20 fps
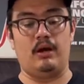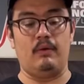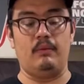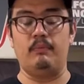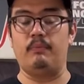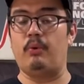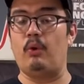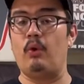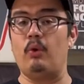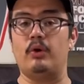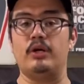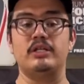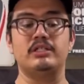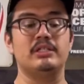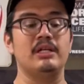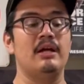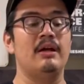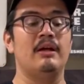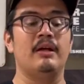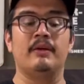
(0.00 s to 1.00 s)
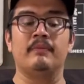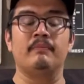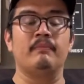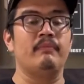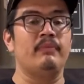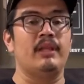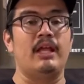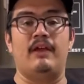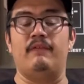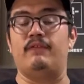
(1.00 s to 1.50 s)
pours,
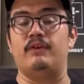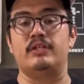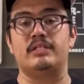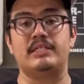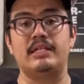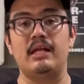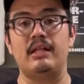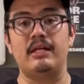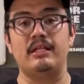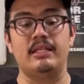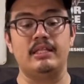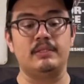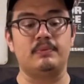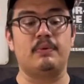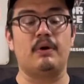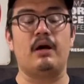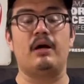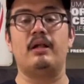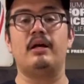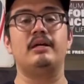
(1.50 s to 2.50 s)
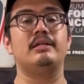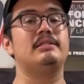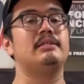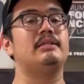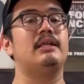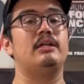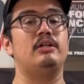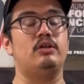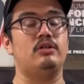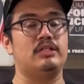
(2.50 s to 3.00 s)
if you're selling these products,
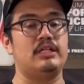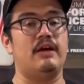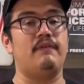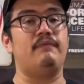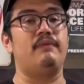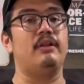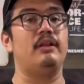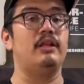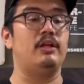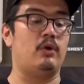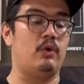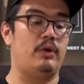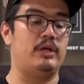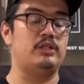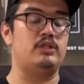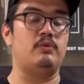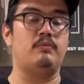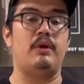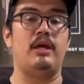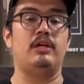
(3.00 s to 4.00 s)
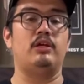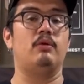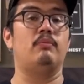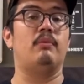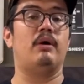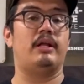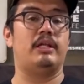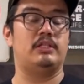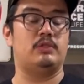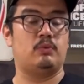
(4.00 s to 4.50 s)
then you're definitely going to make your
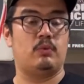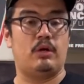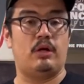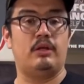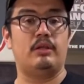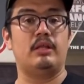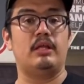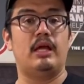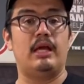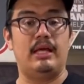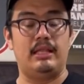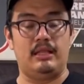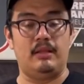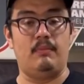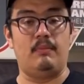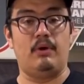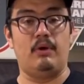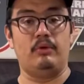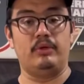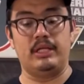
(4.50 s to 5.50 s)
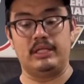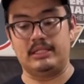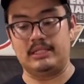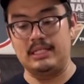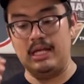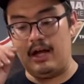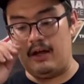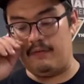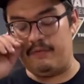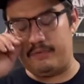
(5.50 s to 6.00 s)
money's worth in the mold
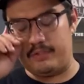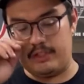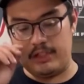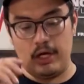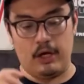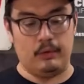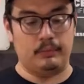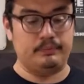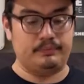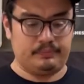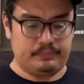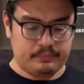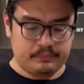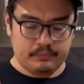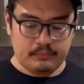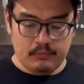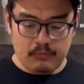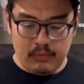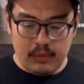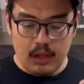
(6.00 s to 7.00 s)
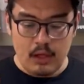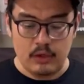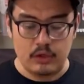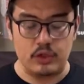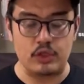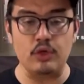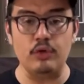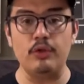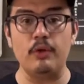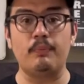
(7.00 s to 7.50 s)
itself. So
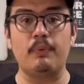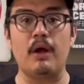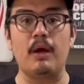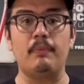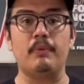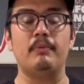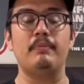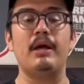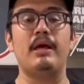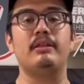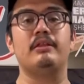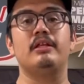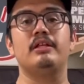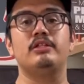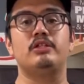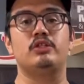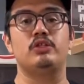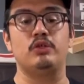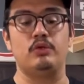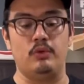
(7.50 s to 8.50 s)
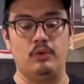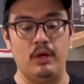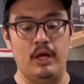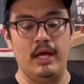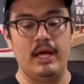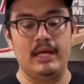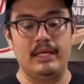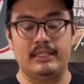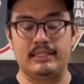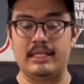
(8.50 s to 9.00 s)
do the proper methods to
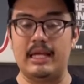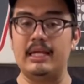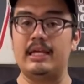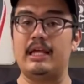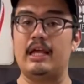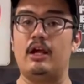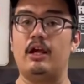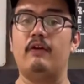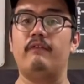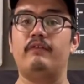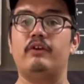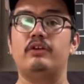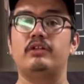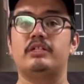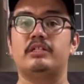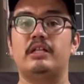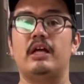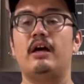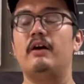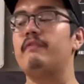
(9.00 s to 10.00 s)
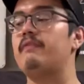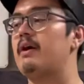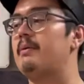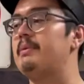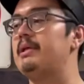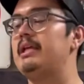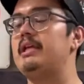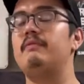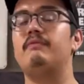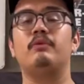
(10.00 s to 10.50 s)
take care of your stuff. I mean,
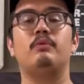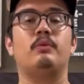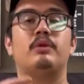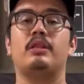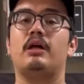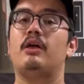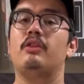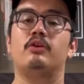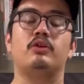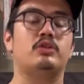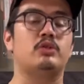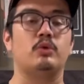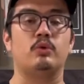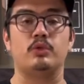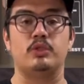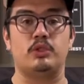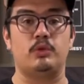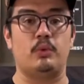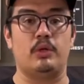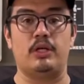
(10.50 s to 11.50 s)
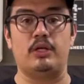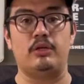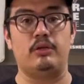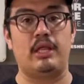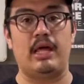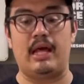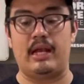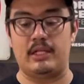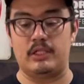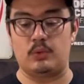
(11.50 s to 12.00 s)
even with other tools, you want to do
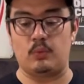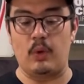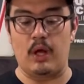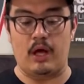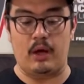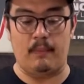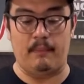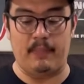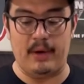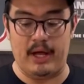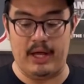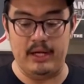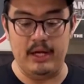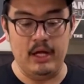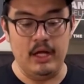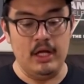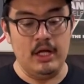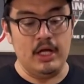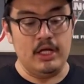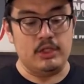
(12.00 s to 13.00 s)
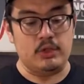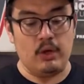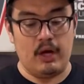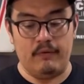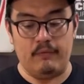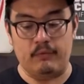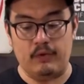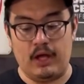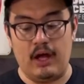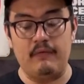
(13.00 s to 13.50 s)
that as well. But so
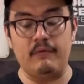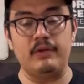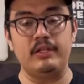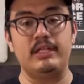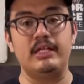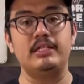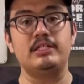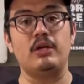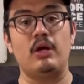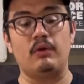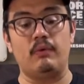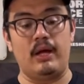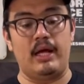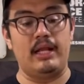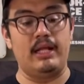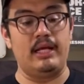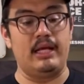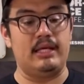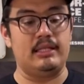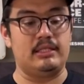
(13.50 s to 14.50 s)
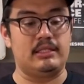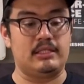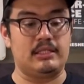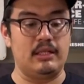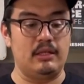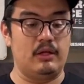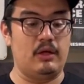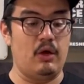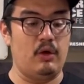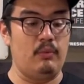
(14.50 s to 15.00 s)
I've covered these already in
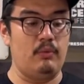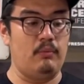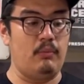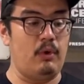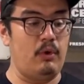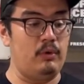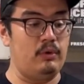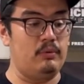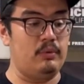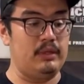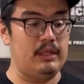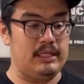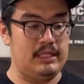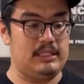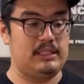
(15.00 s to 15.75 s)
silicone mold release